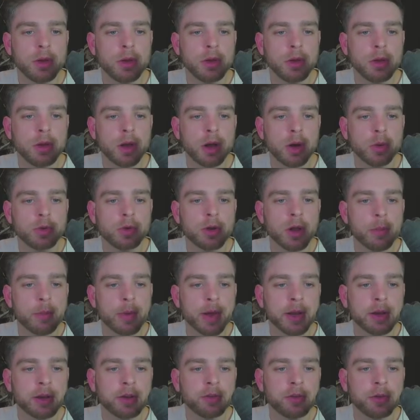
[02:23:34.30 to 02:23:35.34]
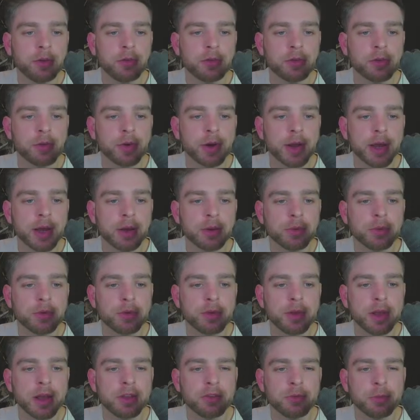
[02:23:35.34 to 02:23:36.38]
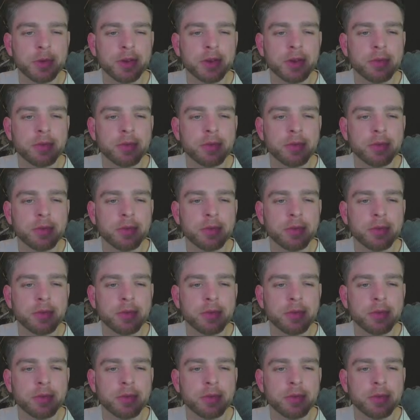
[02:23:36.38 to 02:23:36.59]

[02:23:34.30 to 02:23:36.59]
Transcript: I would not paint a 2-story house. Yeah, it's a bit